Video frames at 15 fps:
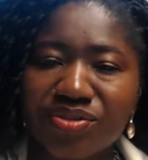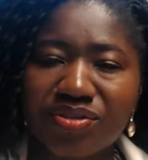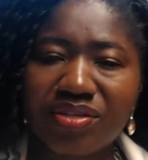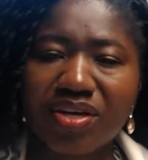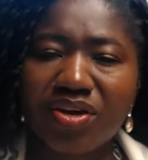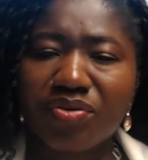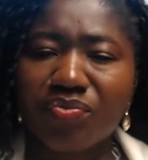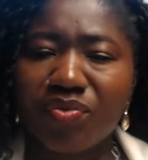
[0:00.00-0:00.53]

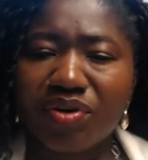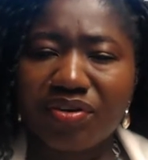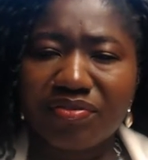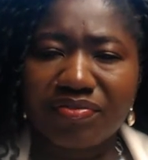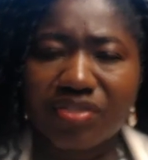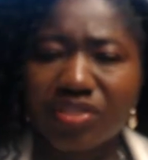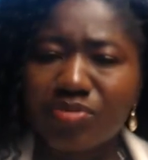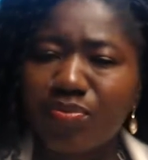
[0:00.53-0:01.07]
Today on Word
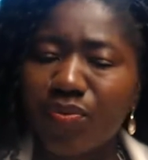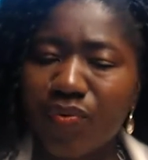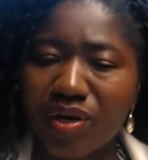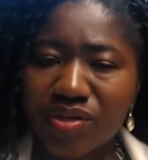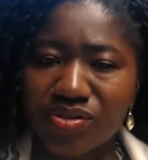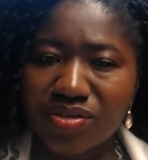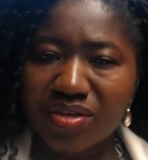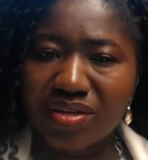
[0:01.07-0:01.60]
of
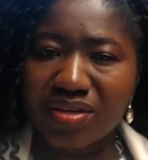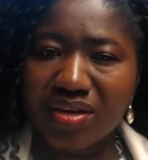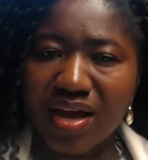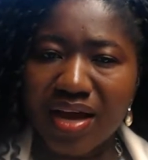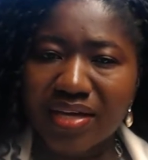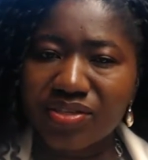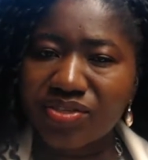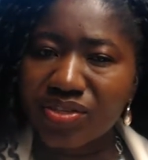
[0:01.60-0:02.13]
Inspiration,
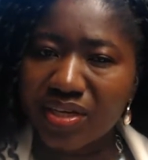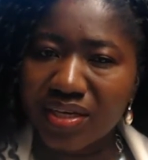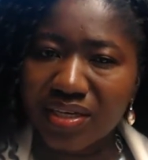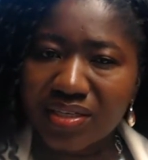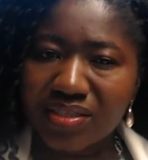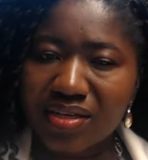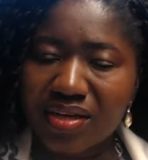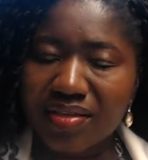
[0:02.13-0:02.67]
I
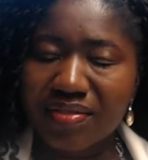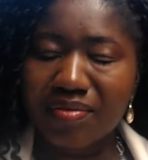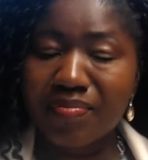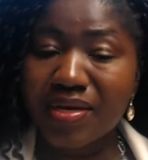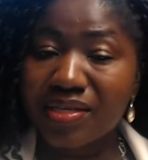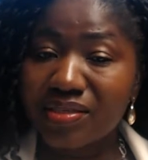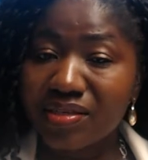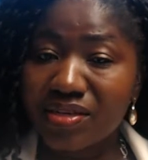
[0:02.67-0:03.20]
shared the
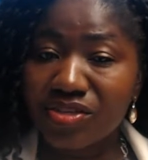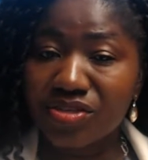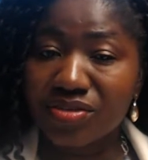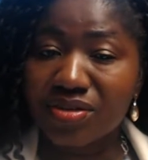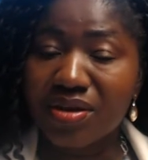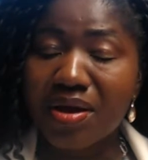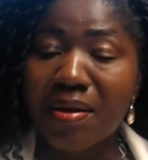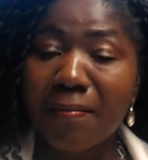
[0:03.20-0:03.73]

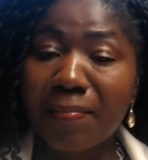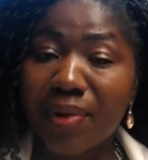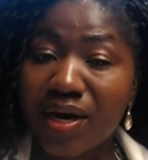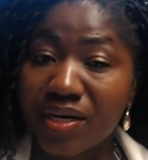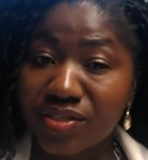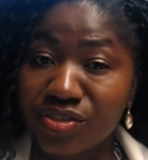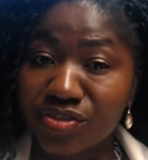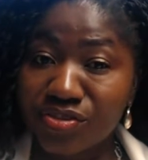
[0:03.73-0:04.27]
message,
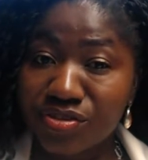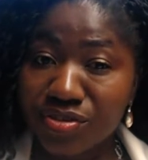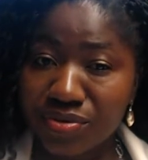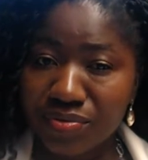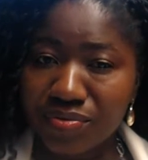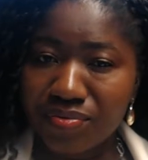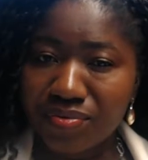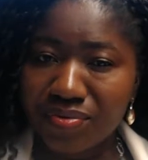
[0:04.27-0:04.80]
part
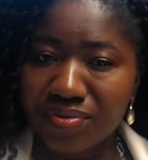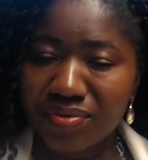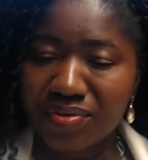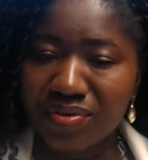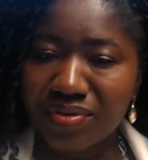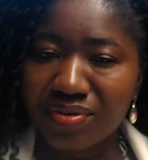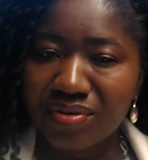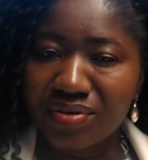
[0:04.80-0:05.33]
two,
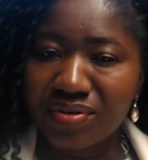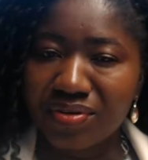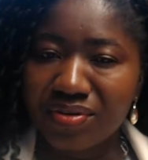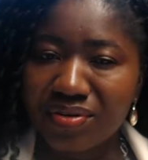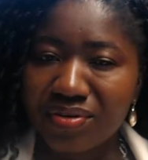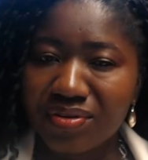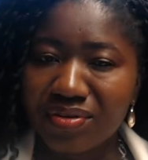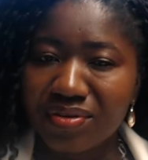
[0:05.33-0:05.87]

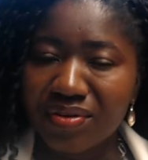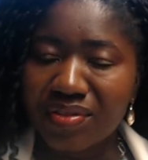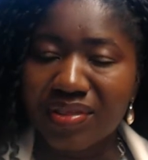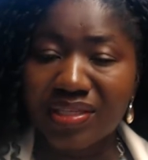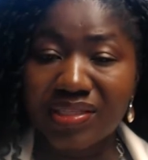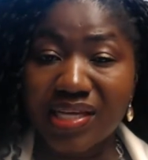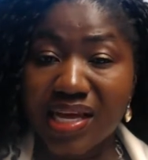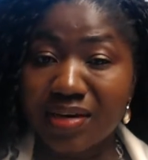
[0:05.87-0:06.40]

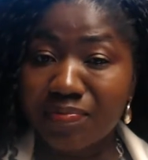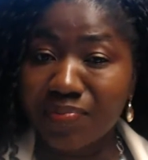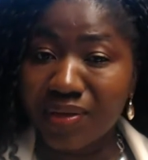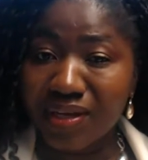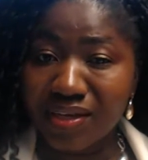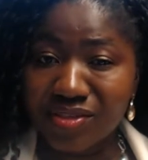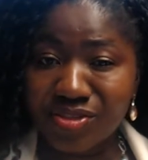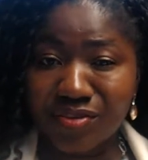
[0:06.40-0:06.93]
the 10
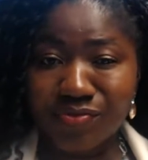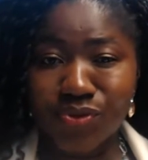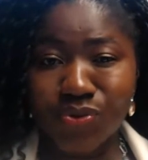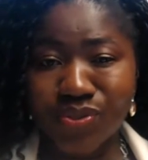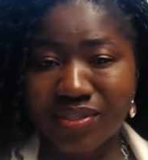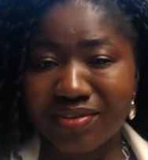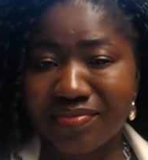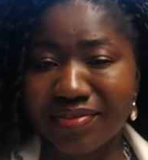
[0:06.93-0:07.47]
piece of
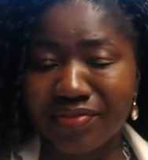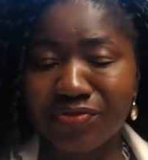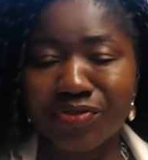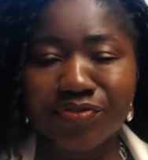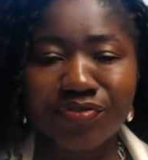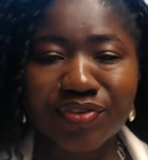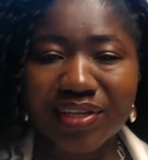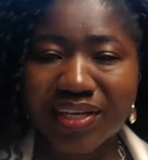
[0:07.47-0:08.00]
Joseph and
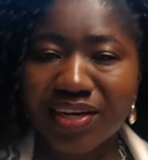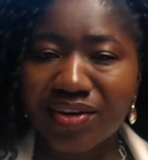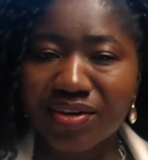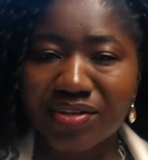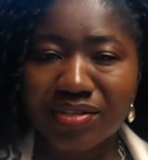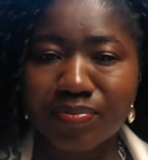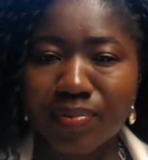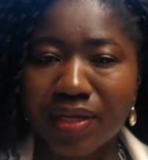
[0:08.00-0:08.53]
fulfilling
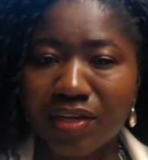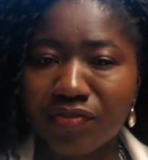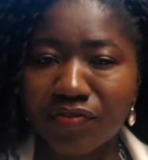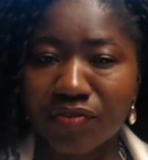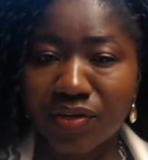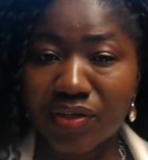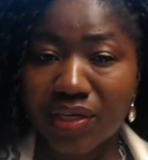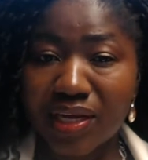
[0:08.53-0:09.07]
God's plan
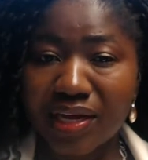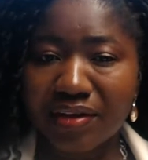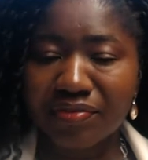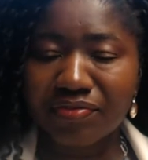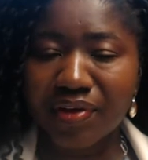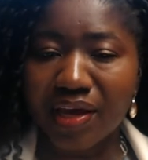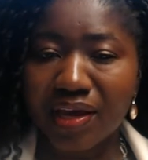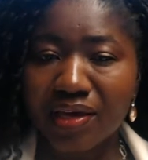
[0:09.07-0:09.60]
for your
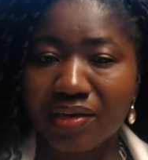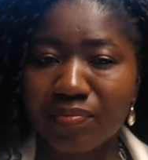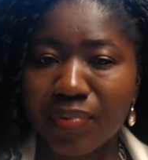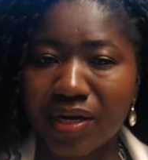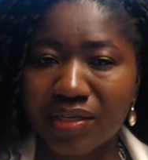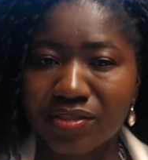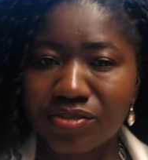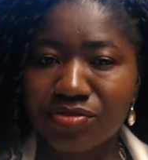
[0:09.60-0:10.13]
life. And
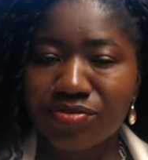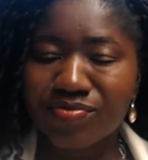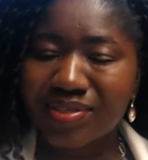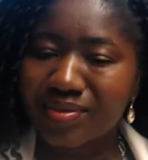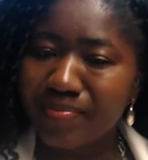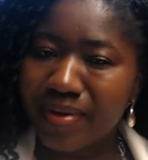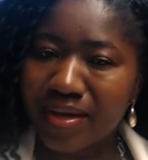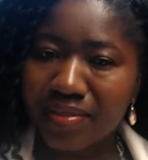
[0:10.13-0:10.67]
part two
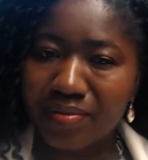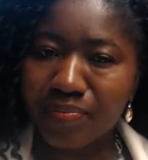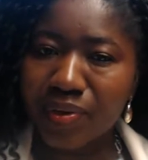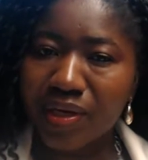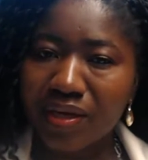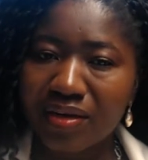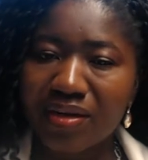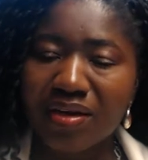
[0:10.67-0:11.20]
was about the
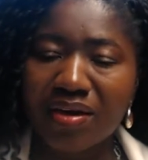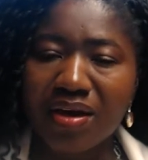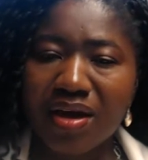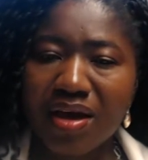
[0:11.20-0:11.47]
pit.